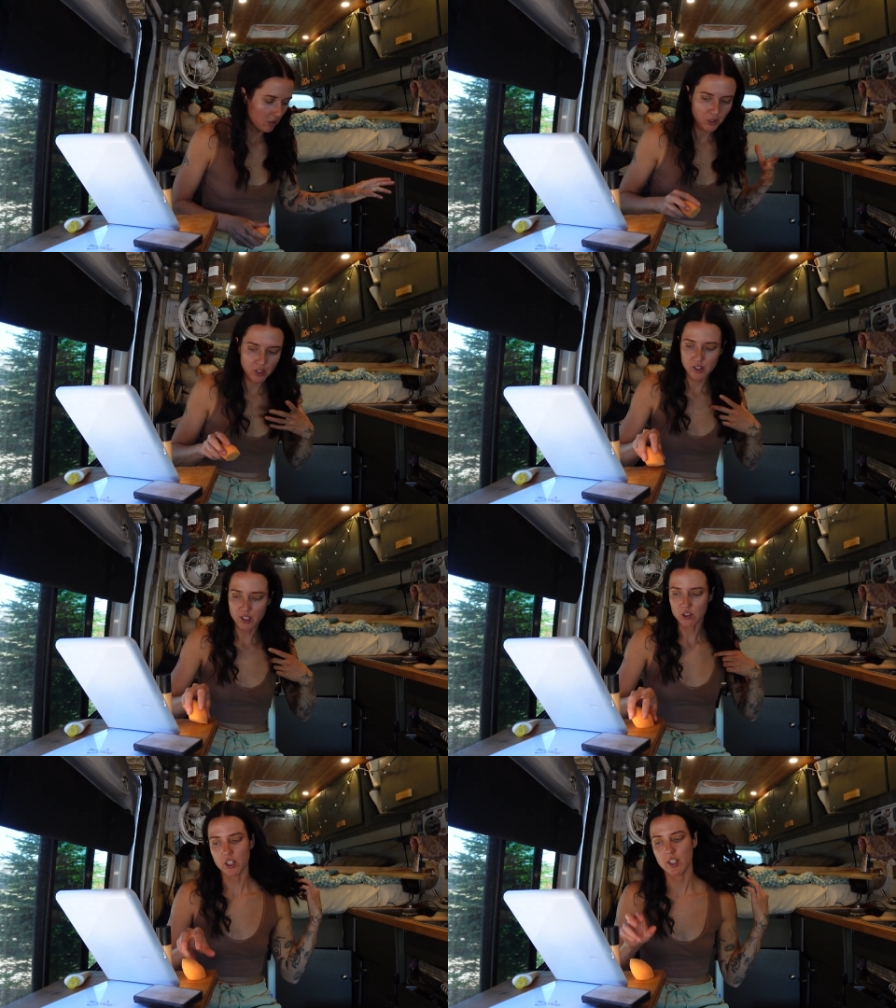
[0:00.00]
what do you
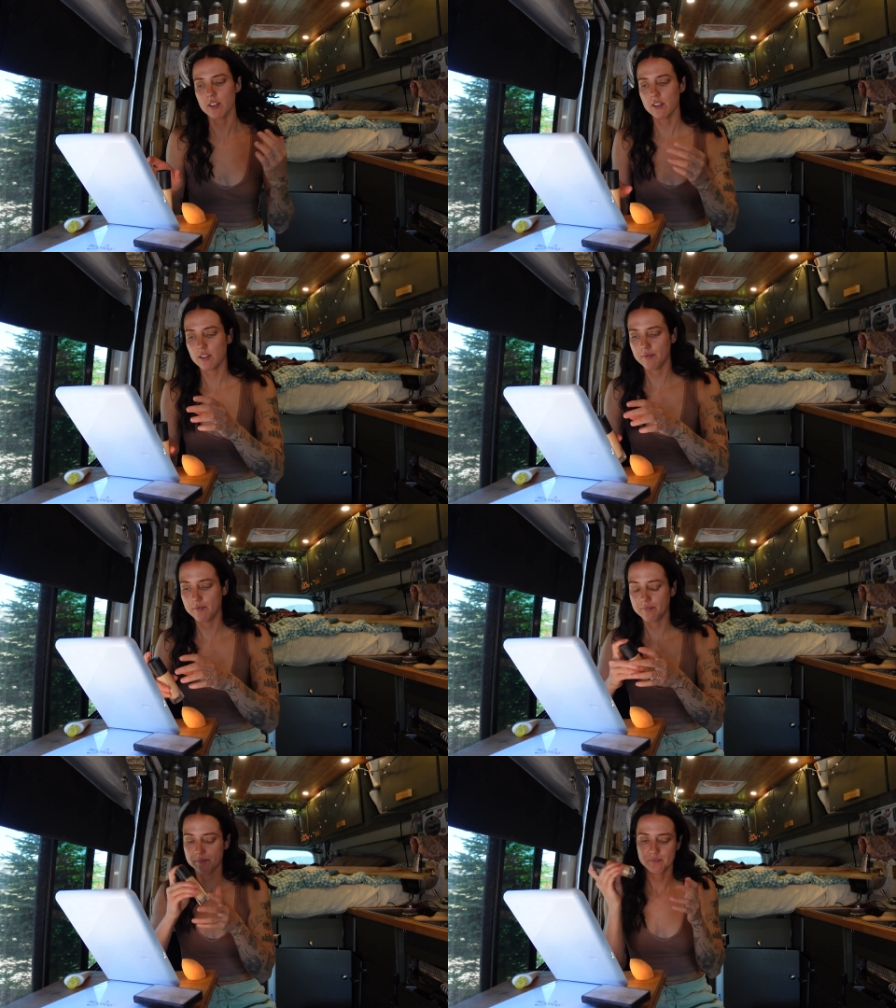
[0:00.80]
think, Chungus?
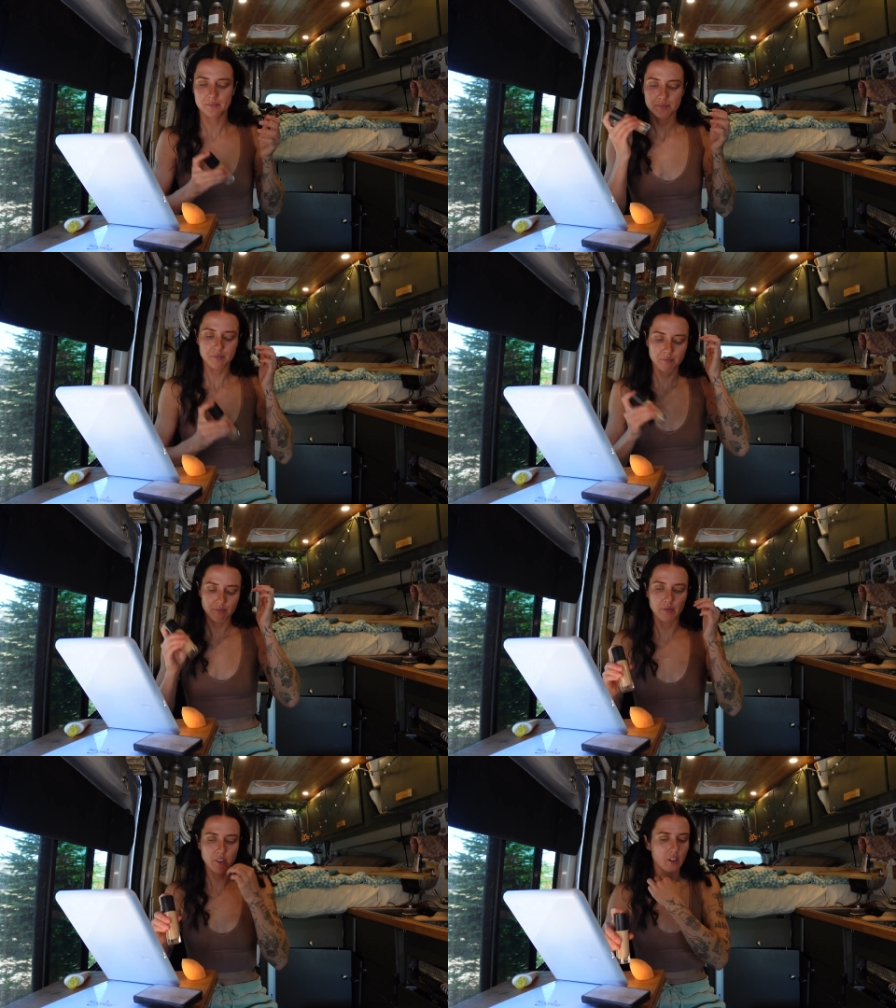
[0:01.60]
What does my
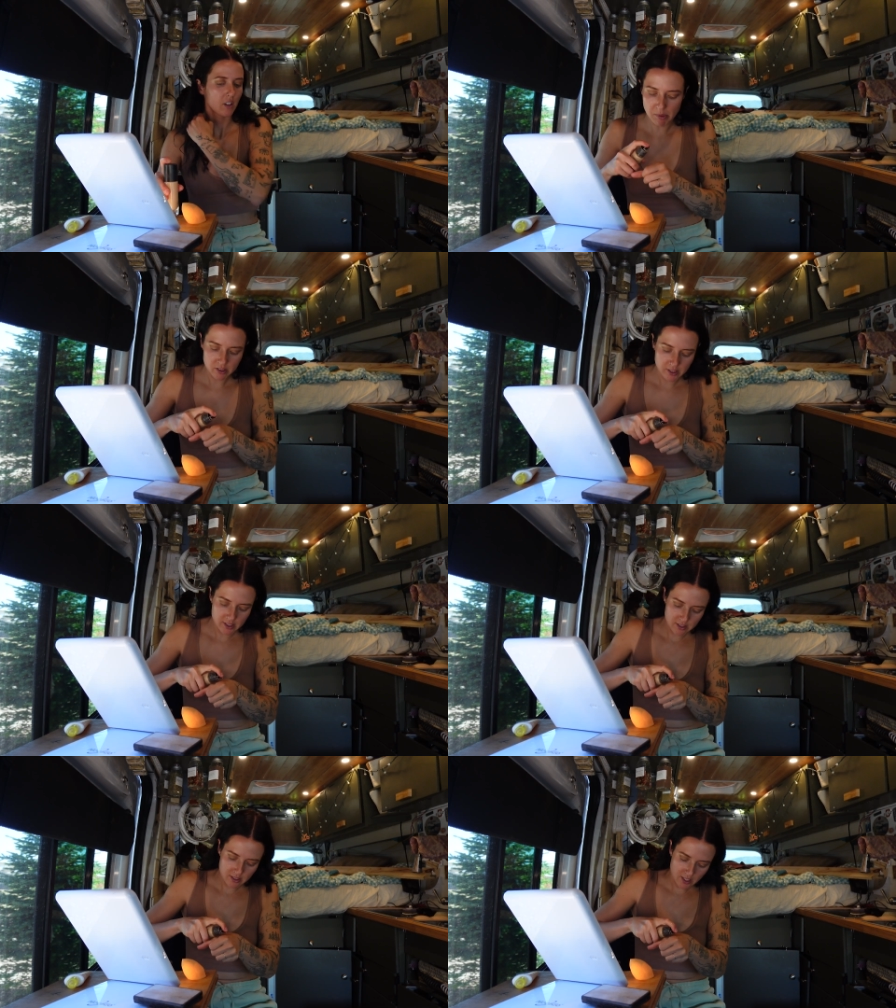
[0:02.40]
chungliest bungliest